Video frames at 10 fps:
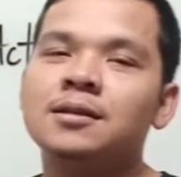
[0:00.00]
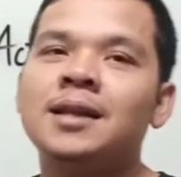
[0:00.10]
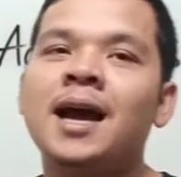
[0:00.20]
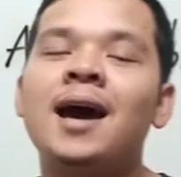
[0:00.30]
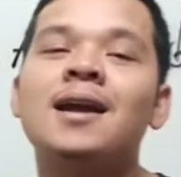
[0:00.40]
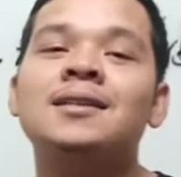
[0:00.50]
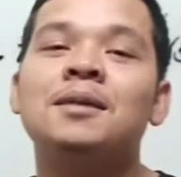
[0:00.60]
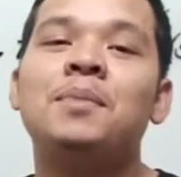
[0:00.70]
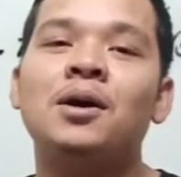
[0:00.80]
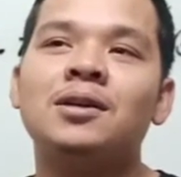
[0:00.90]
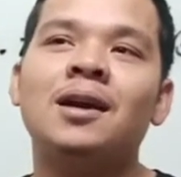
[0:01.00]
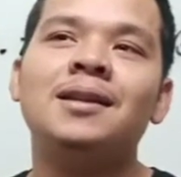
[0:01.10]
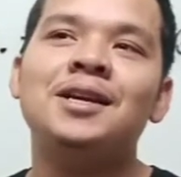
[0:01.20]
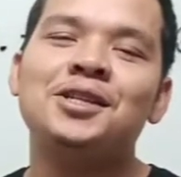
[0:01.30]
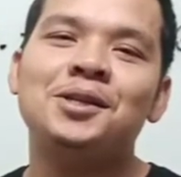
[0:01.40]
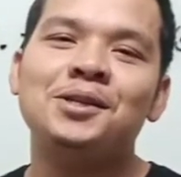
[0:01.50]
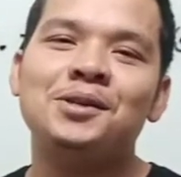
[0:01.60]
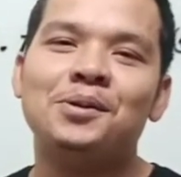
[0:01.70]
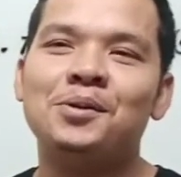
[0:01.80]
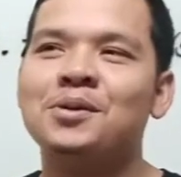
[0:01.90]
tell us about
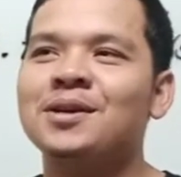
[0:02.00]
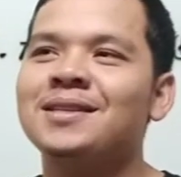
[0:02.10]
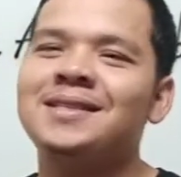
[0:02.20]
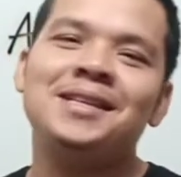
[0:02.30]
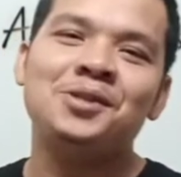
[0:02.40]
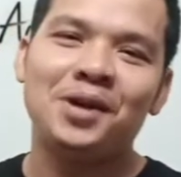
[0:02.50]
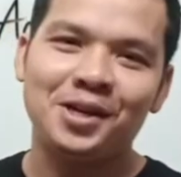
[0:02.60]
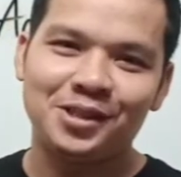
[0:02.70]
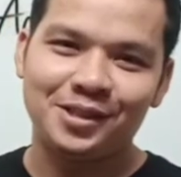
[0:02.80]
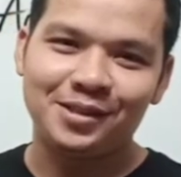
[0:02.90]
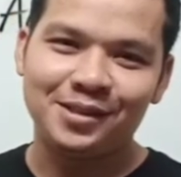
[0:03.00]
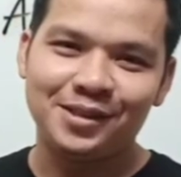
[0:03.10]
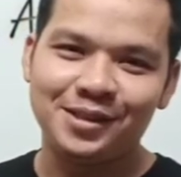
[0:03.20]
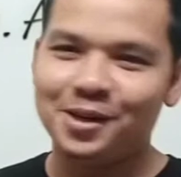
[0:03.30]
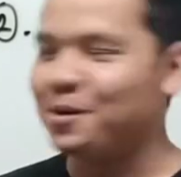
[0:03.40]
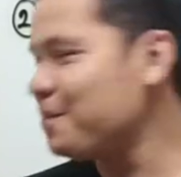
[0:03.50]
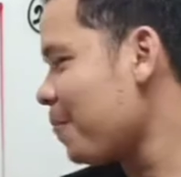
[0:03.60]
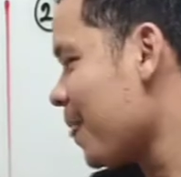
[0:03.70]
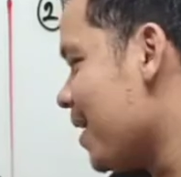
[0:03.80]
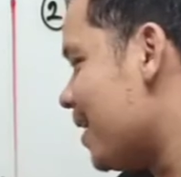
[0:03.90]
condition or situation, you know.
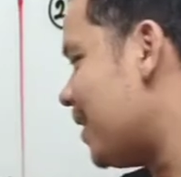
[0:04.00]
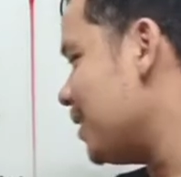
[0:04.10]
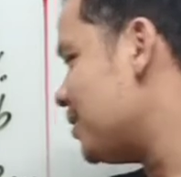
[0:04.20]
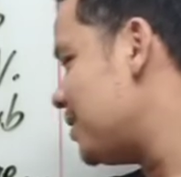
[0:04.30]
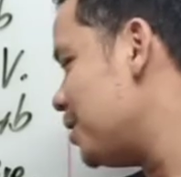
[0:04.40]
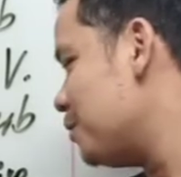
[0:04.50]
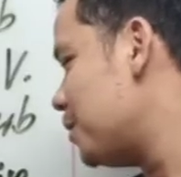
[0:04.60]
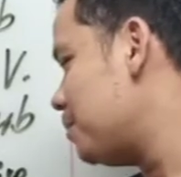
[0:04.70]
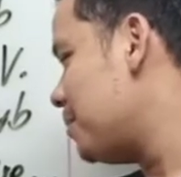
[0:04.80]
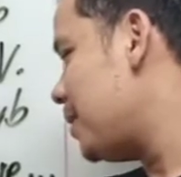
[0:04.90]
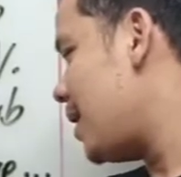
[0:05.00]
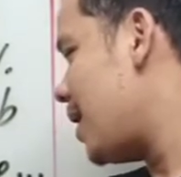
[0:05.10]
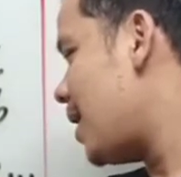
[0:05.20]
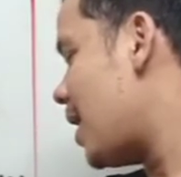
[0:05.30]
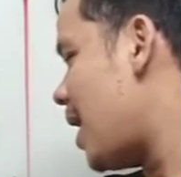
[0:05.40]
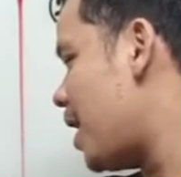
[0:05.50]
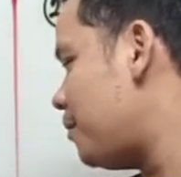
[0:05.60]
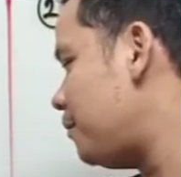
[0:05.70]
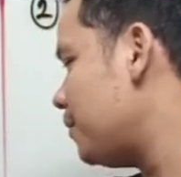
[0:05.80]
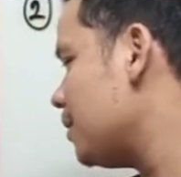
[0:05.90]
Like you see the verb
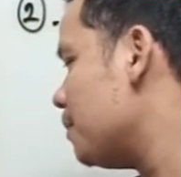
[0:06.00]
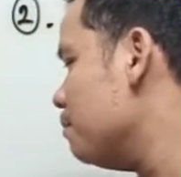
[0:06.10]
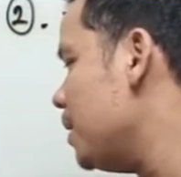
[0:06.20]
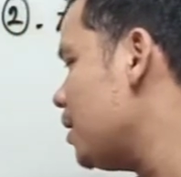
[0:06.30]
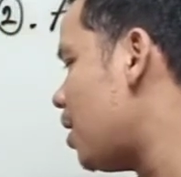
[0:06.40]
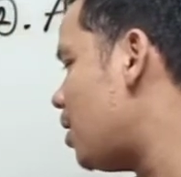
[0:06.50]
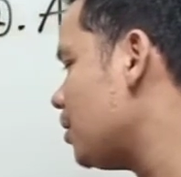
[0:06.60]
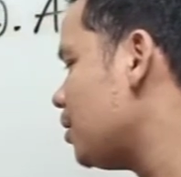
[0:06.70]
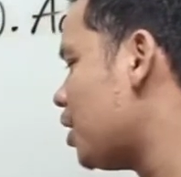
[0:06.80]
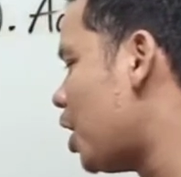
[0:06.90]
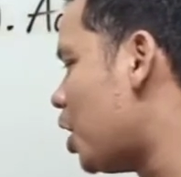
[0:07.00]
have, belong,